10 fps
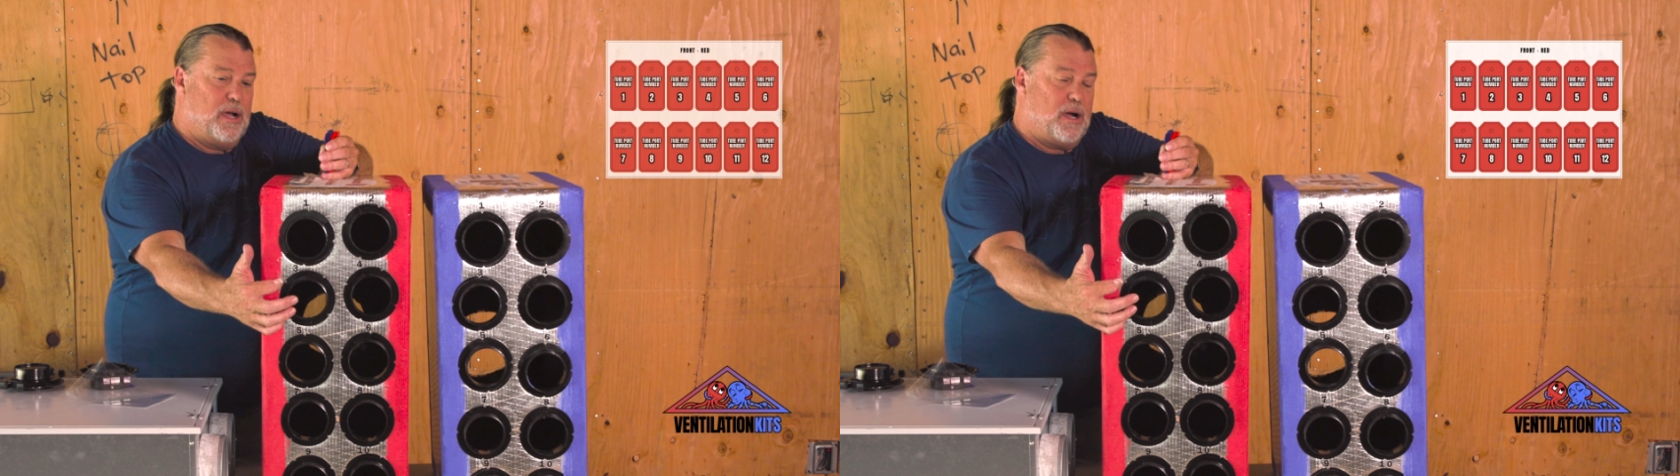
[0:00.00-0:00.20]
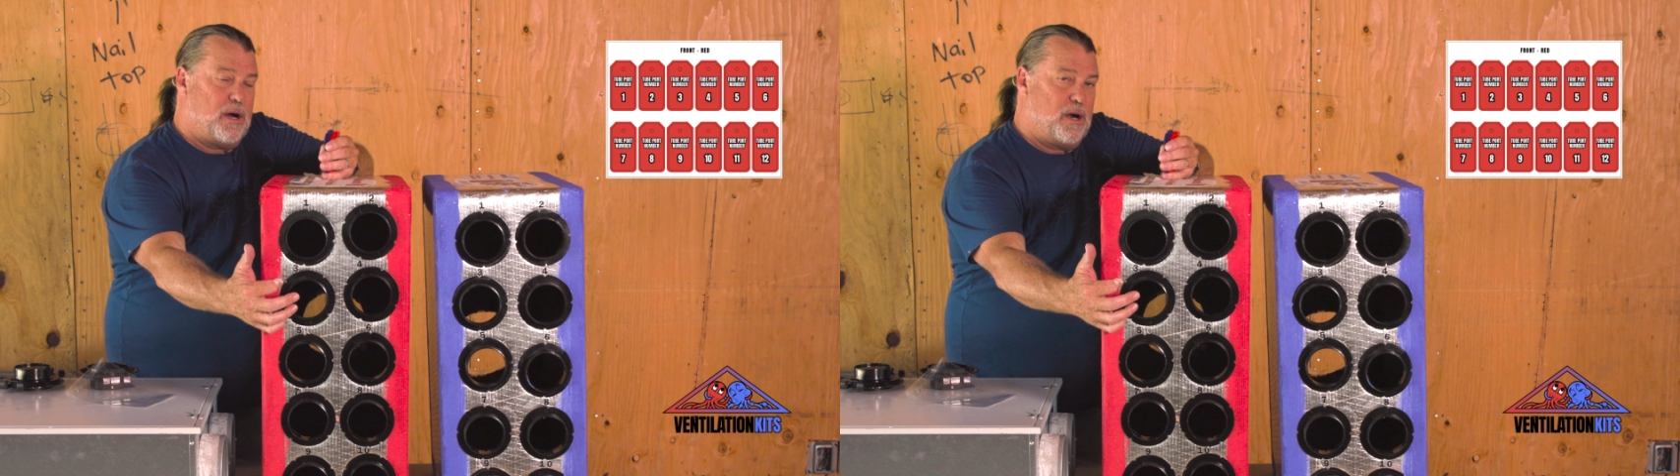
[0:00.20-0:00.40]

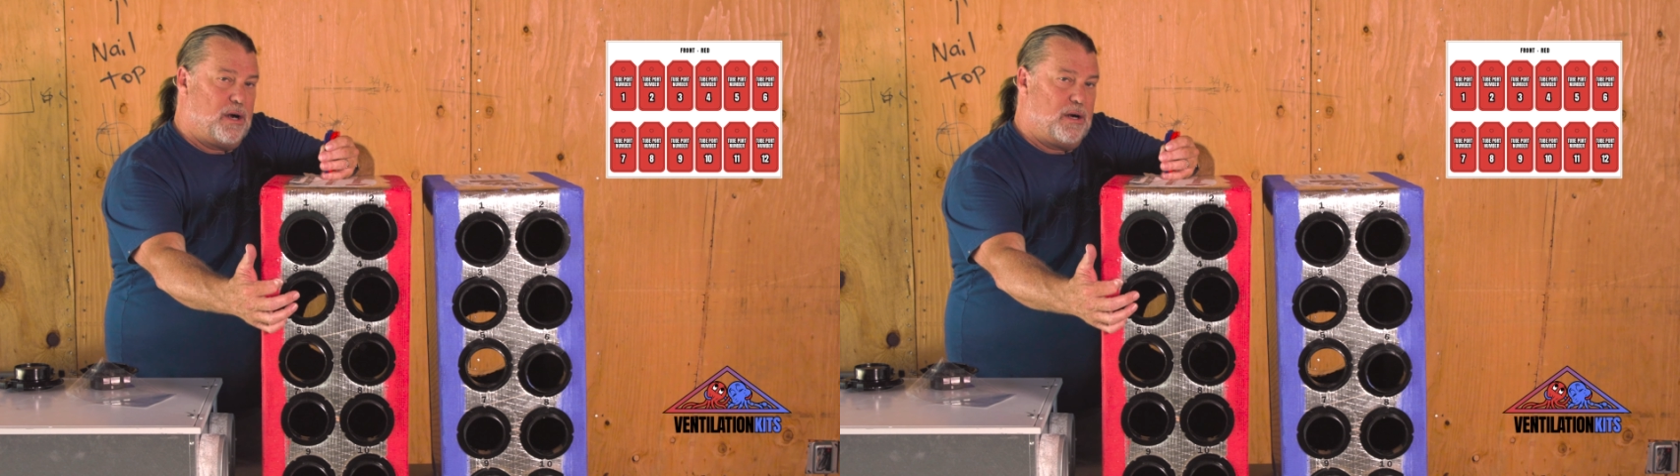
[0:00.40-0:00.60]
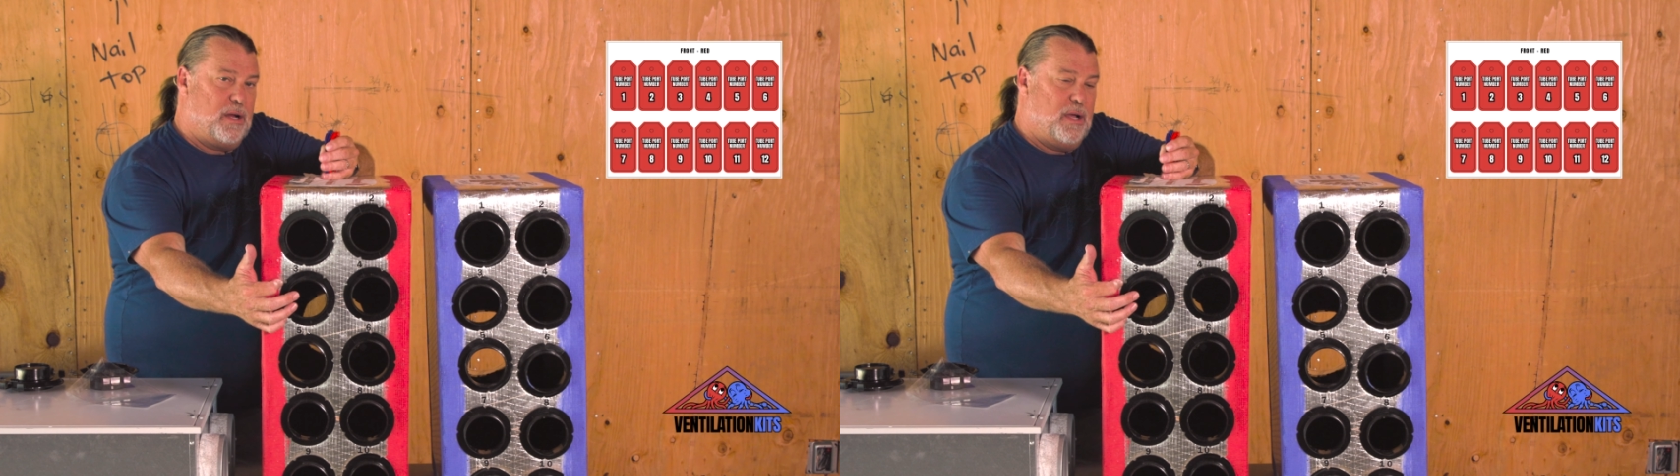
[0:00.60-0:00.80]

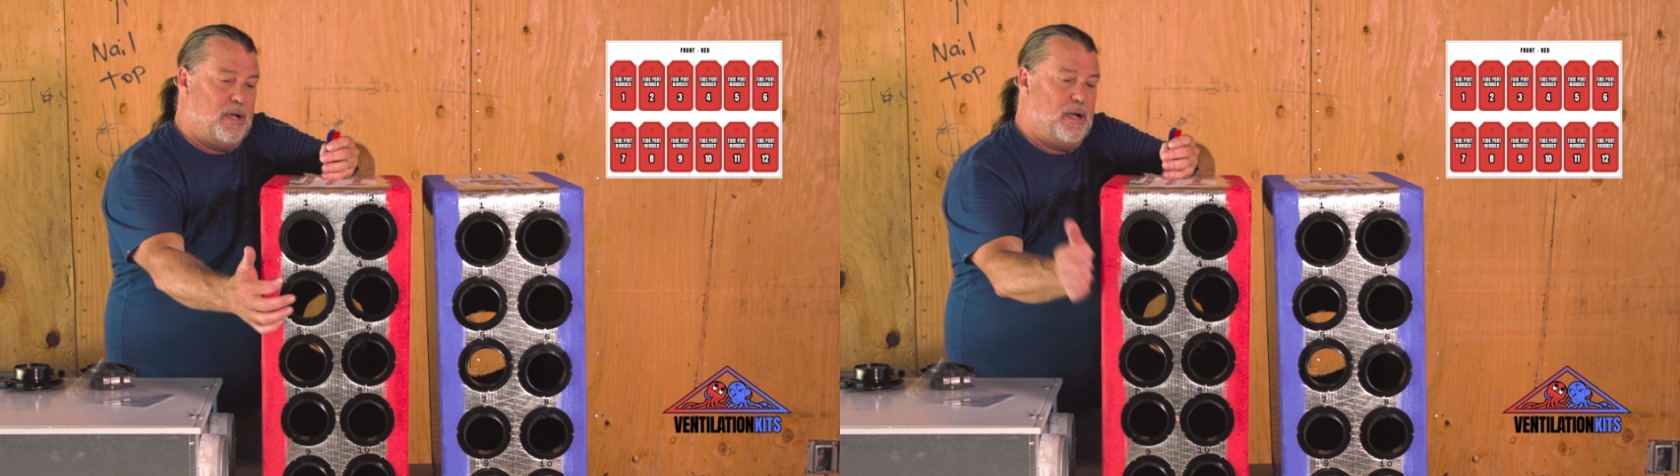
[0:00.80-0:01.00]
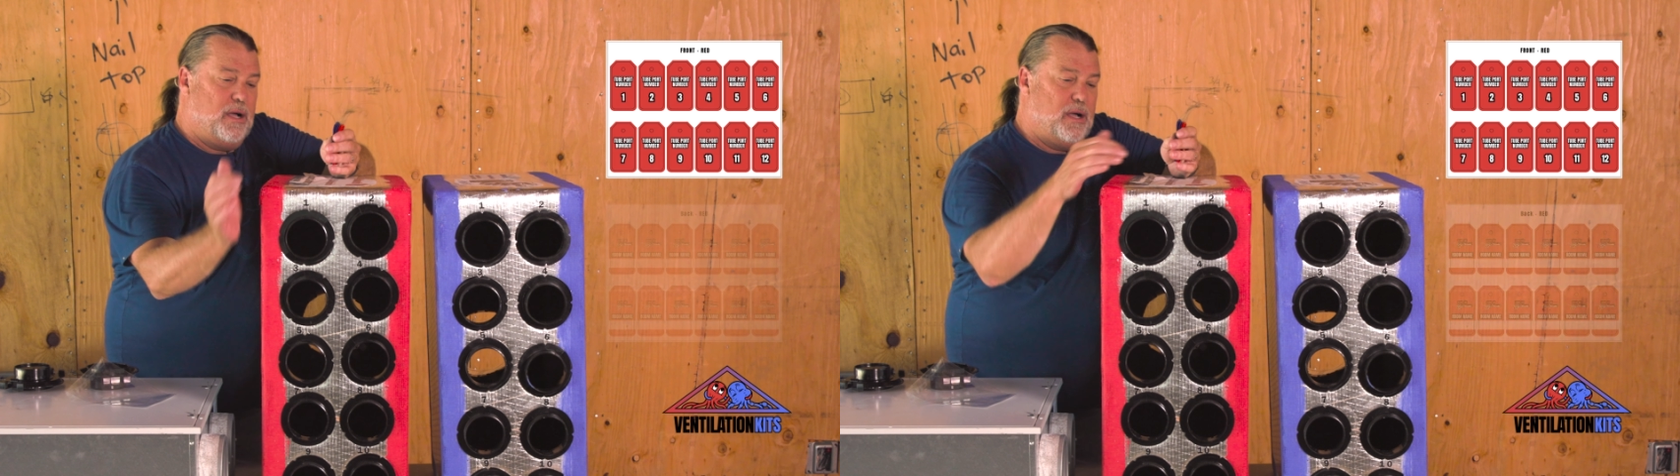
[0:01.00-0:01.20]
are
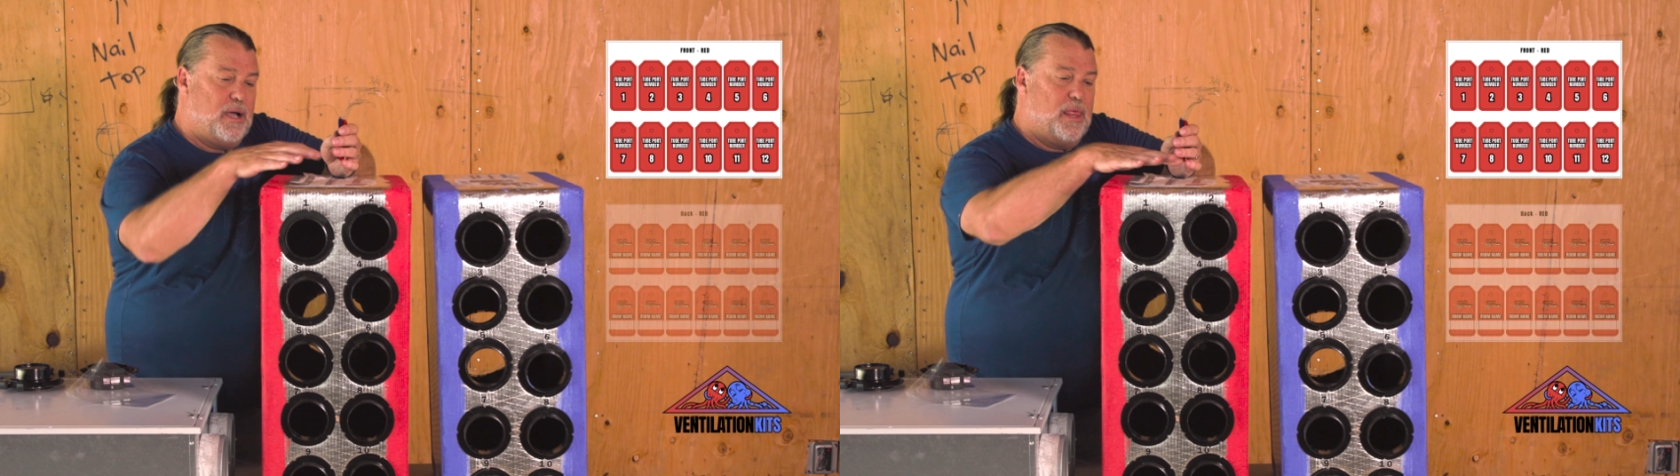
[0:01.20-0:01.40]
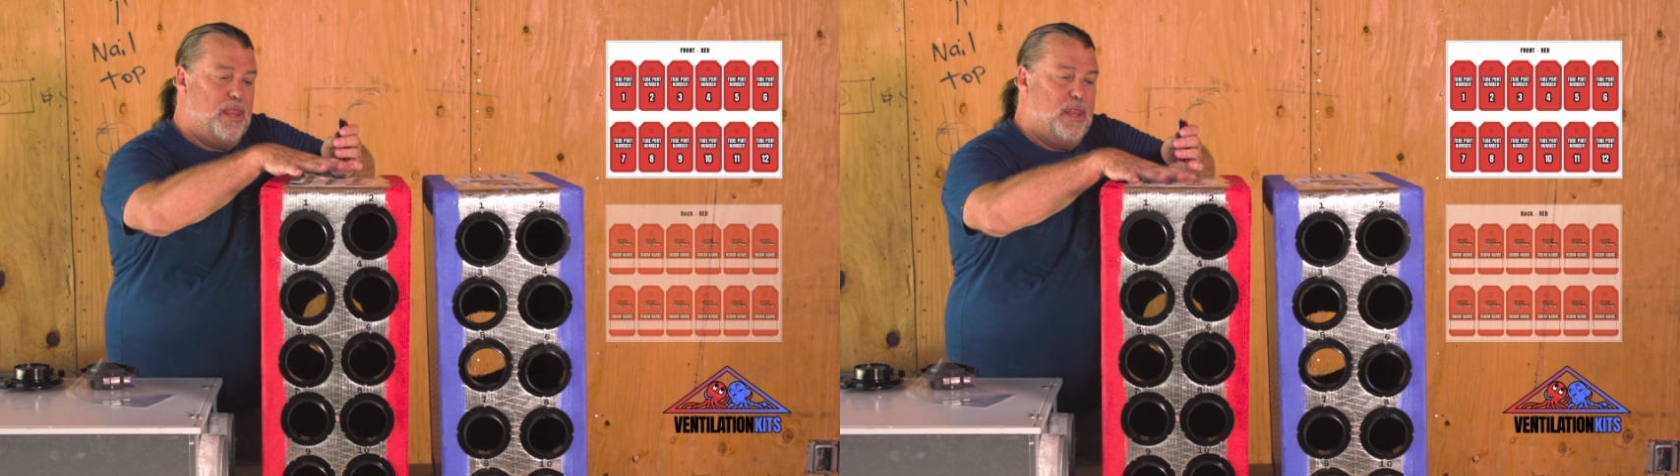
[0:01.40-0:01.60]

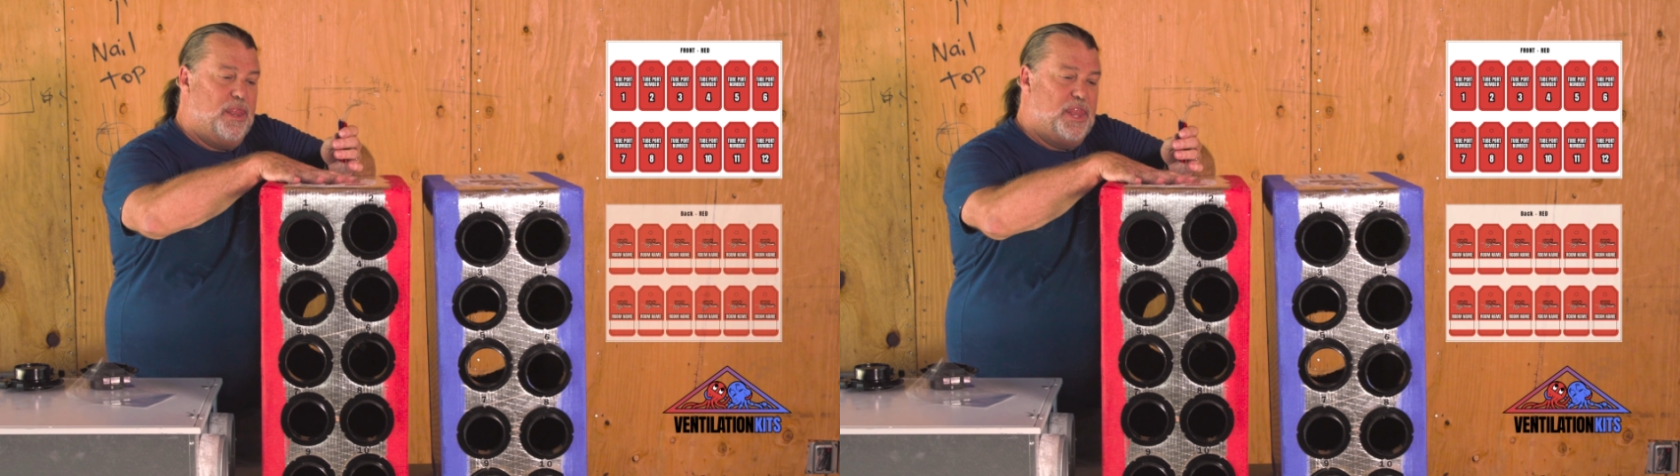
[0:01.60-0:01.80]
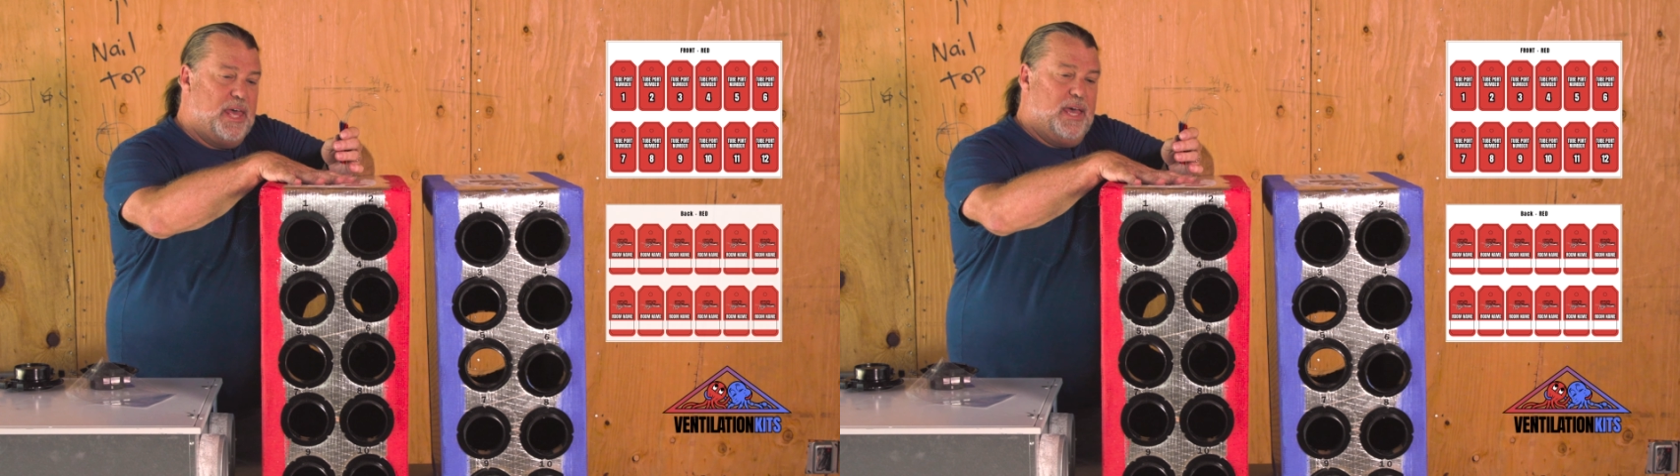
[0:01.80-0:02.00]

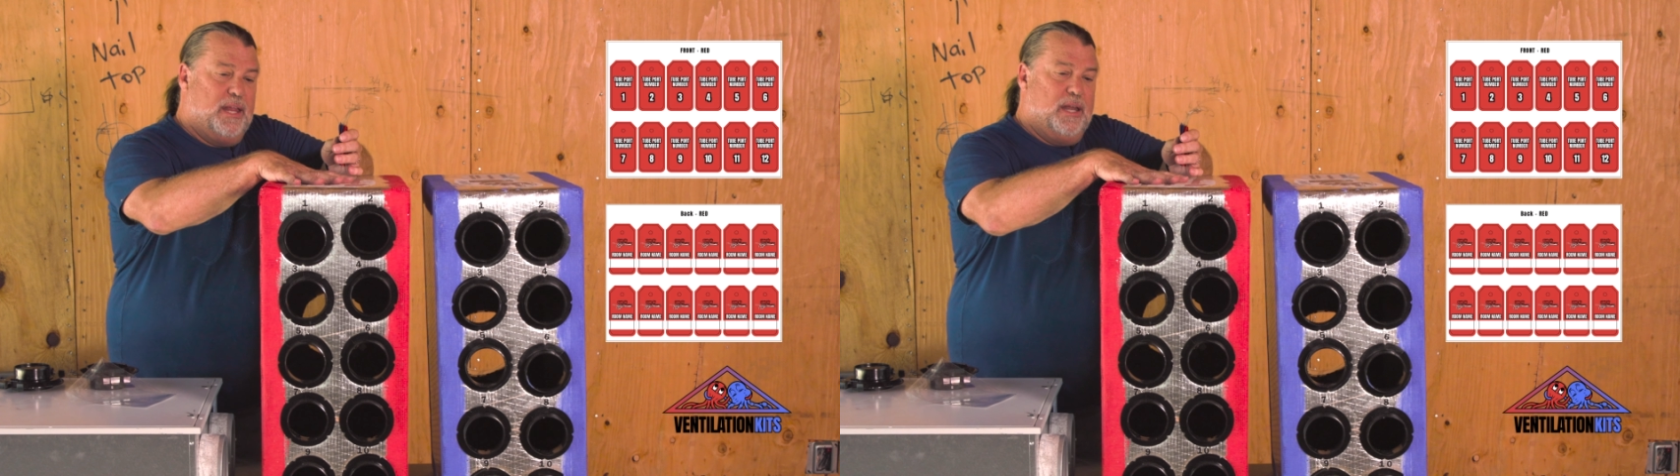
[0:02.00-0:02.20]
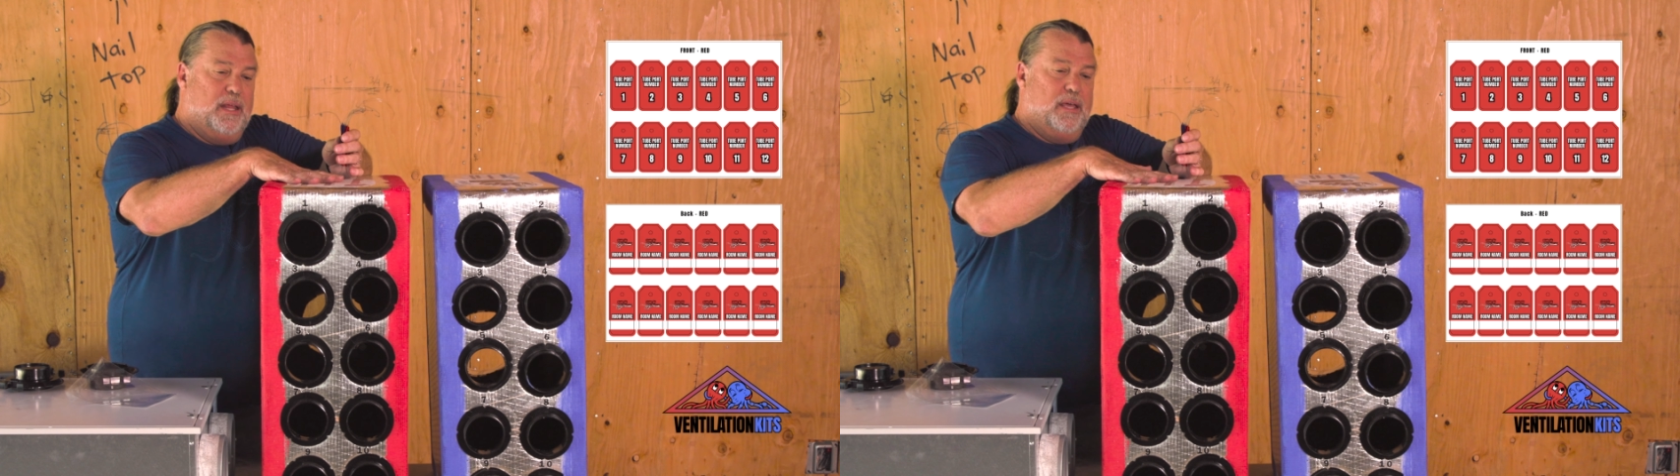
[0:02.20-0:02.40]

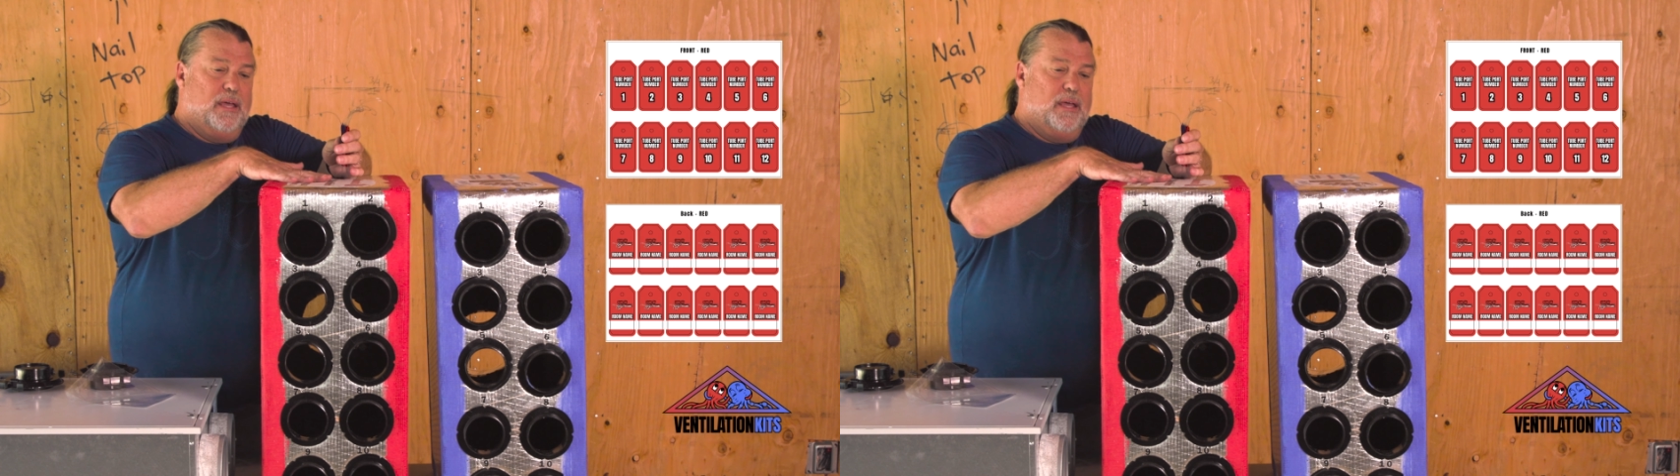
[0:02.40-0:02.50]
then